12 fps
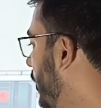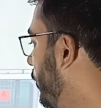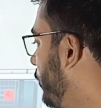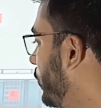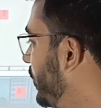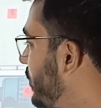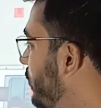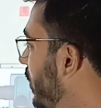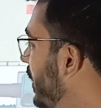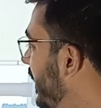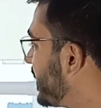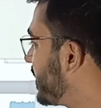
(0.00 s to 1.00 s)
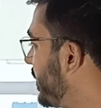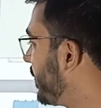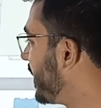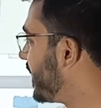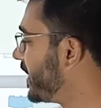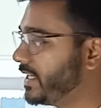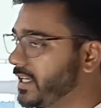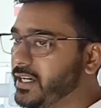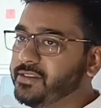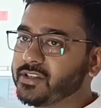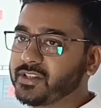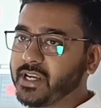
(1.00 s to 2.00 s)
So this oil gets separated here
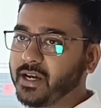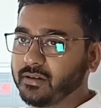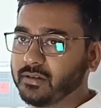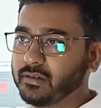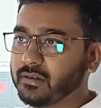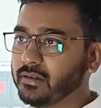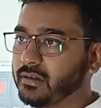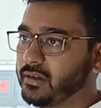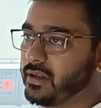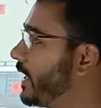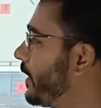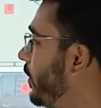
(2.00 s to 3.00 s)
in this tank, and